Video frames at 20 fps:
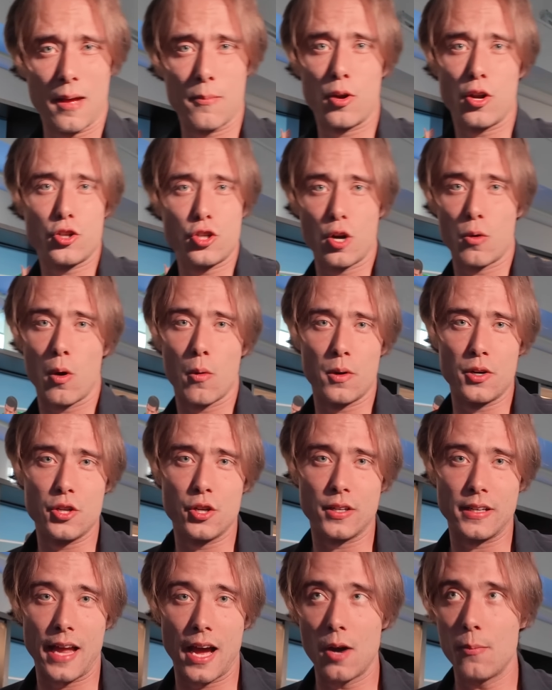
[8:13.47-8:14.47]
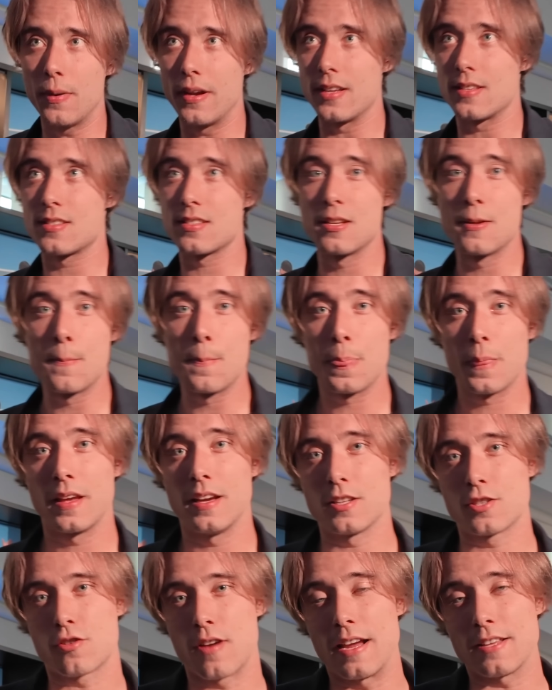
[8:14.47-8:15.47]
I'm not sure what we're doing now, but it's
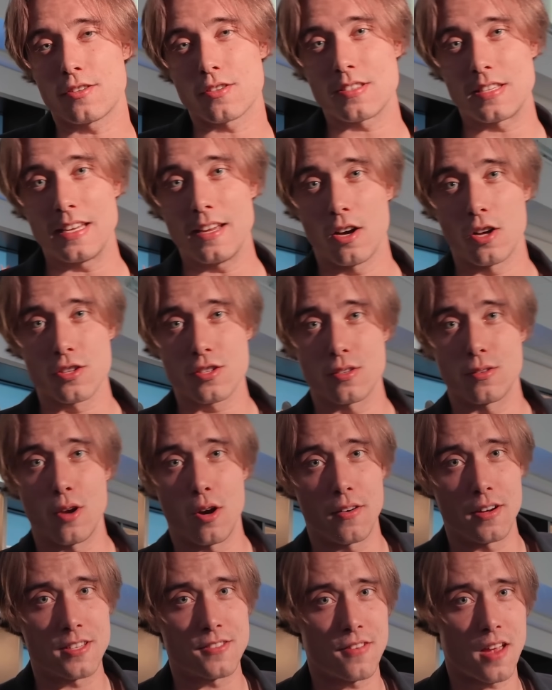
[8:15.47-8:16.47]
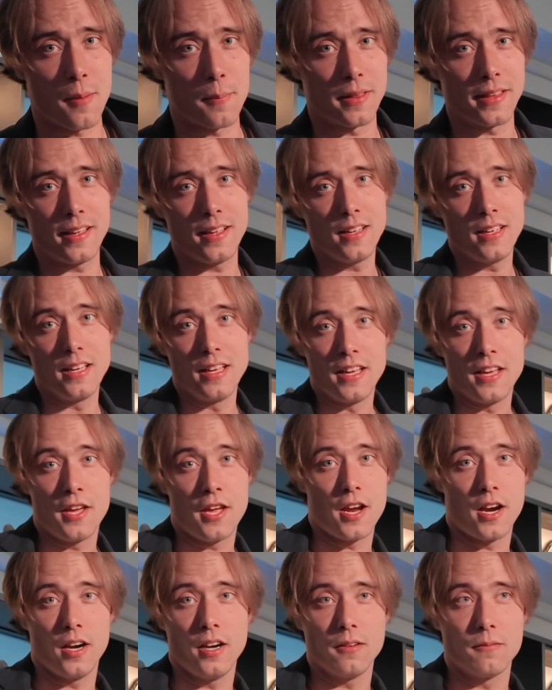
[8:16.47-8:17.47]
it's great to see also Novak's family
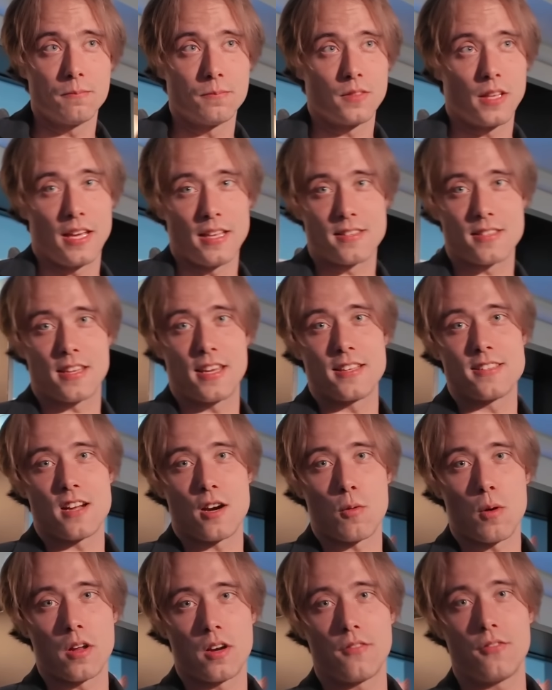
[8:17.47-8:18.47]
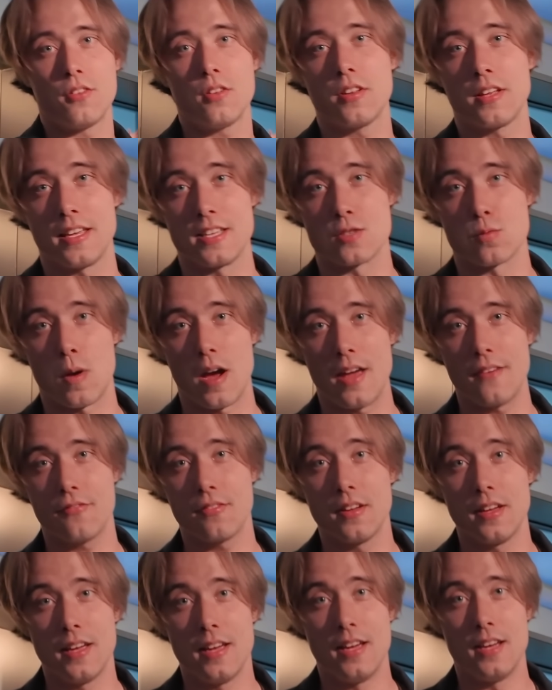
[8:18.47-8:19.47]
here. His kids are wonderful. His wife
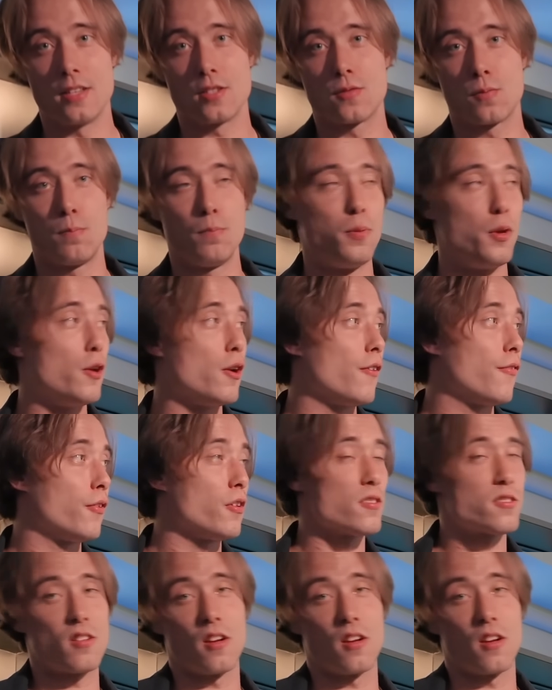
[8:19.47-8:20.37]
is beautiful.